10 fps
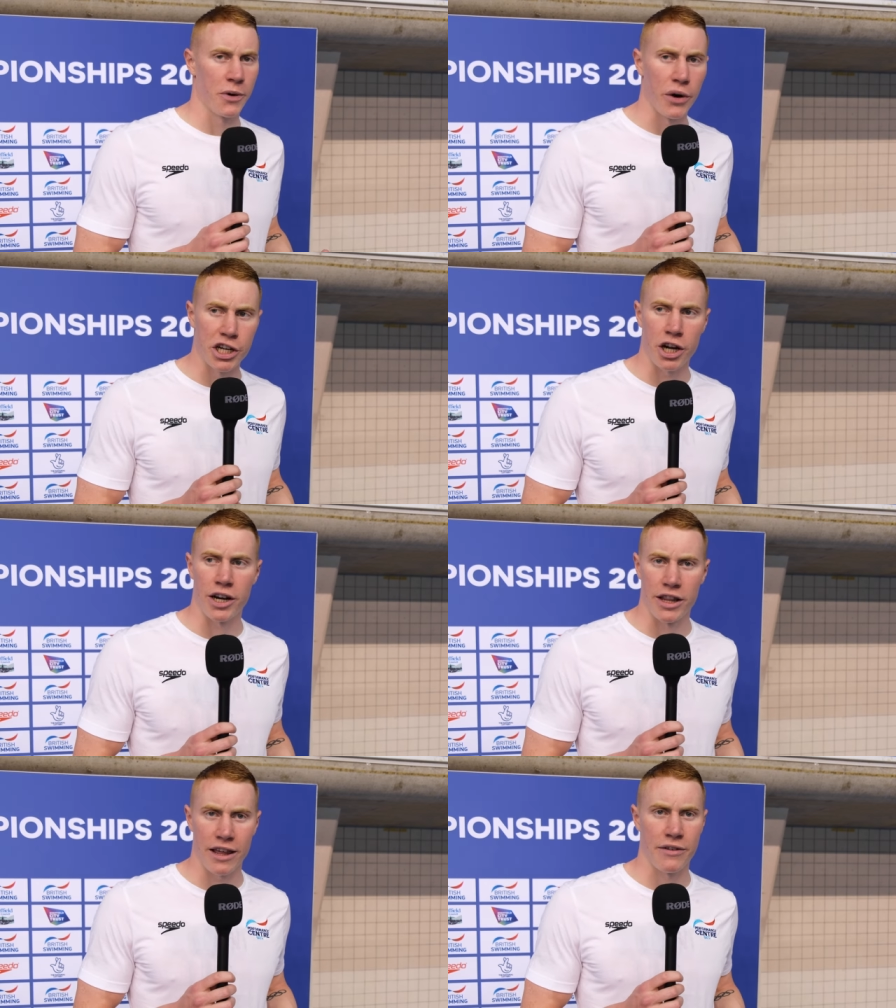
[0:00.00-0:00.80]
But we're
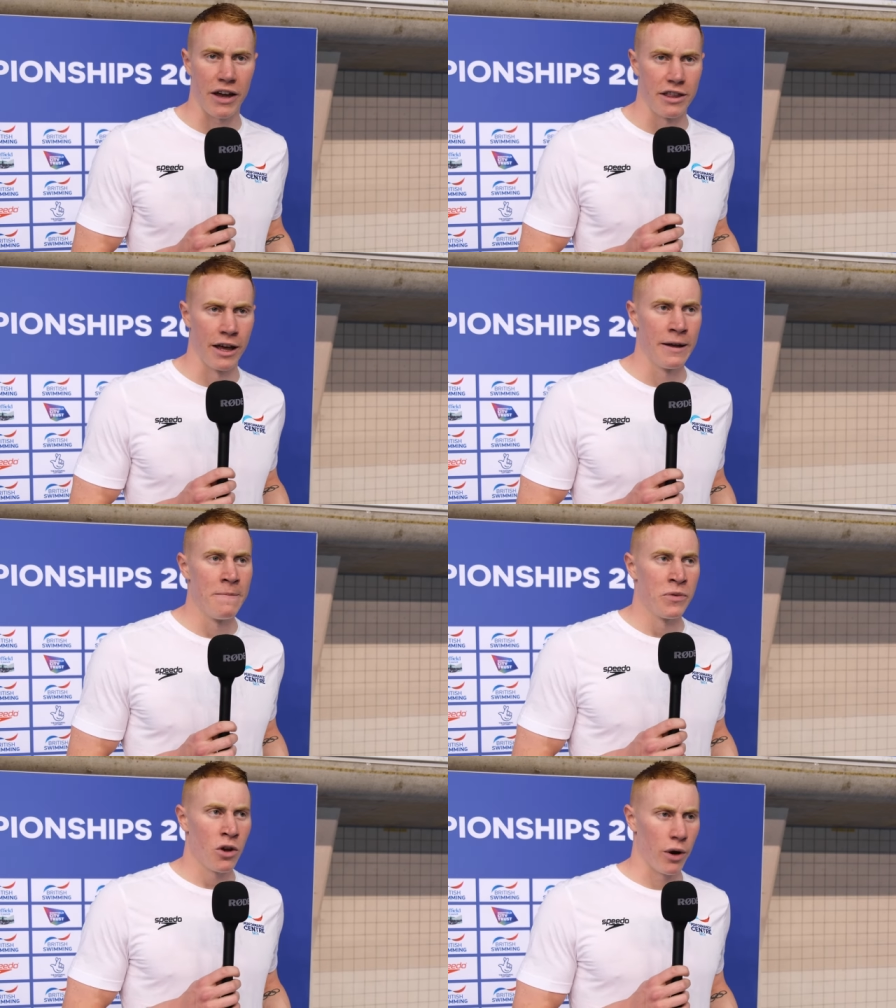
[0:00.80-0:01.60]
showing in this event that
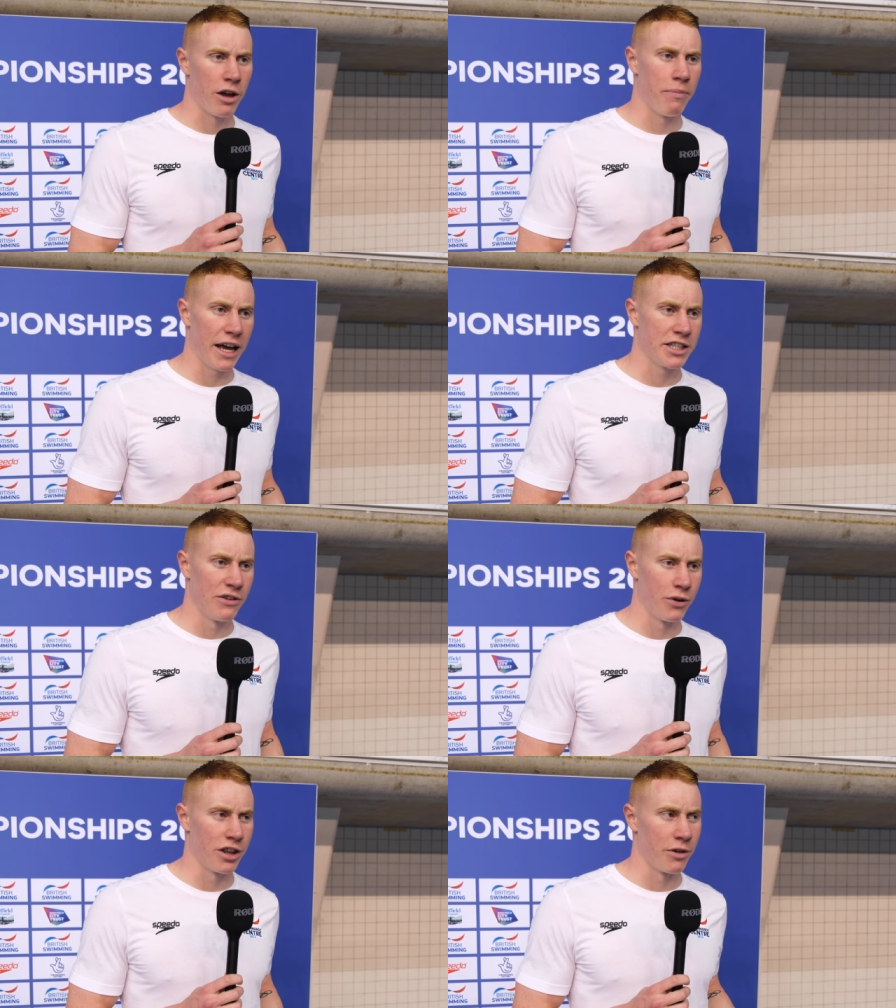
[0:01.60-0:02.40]
we're
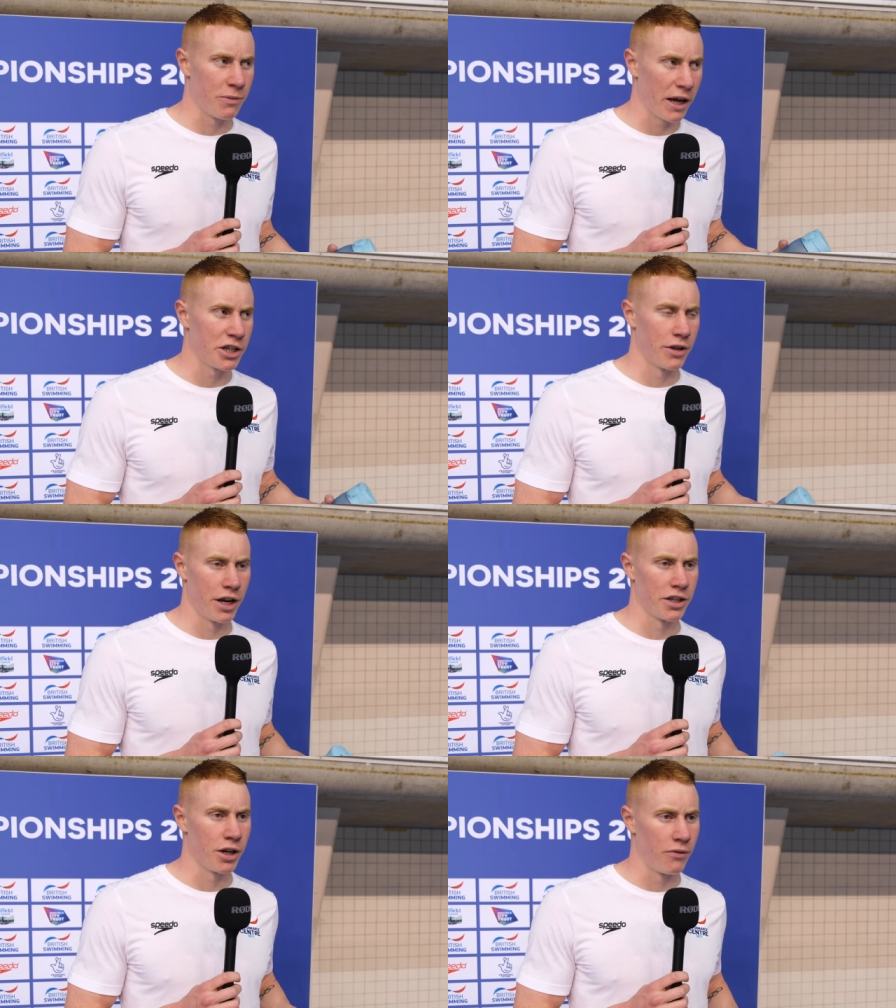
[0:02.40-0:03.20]
competitive with them, especially within
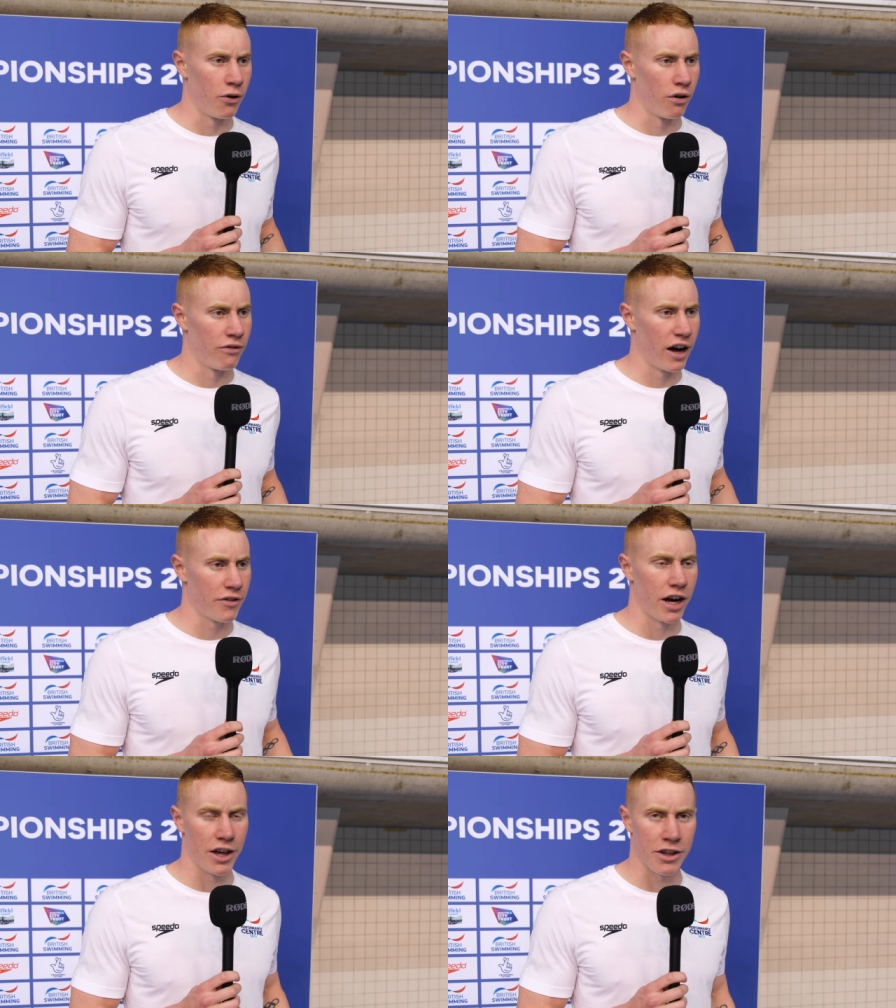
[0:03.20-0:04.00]
our top 4 and 5 guys.